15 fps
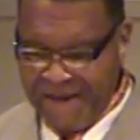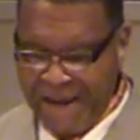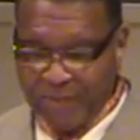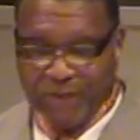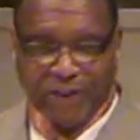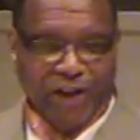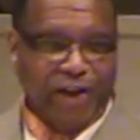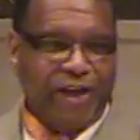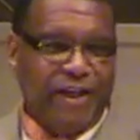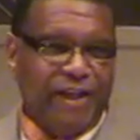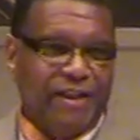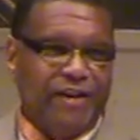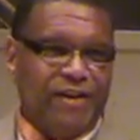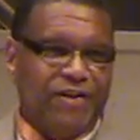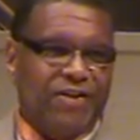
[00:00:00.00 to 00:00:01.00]
I was looking
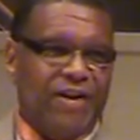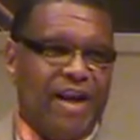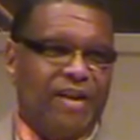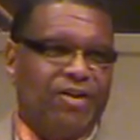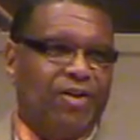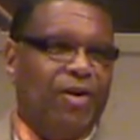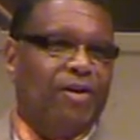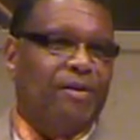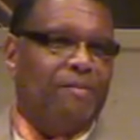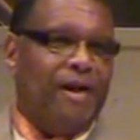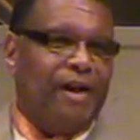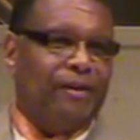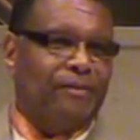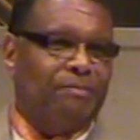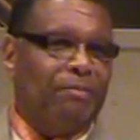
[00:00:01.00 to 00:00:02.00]
at this and I thought
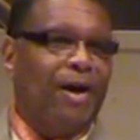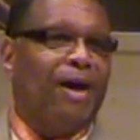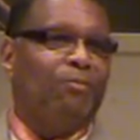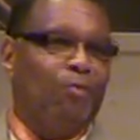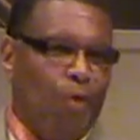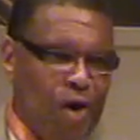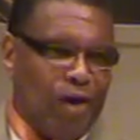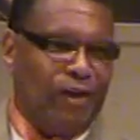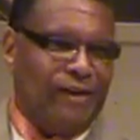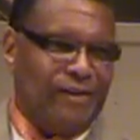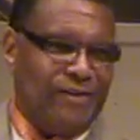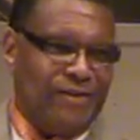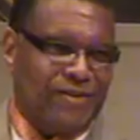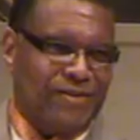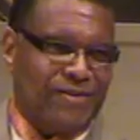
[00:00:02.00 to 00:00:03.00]
about Pop
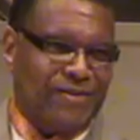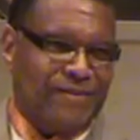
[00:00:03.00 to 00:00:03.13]
Wallace.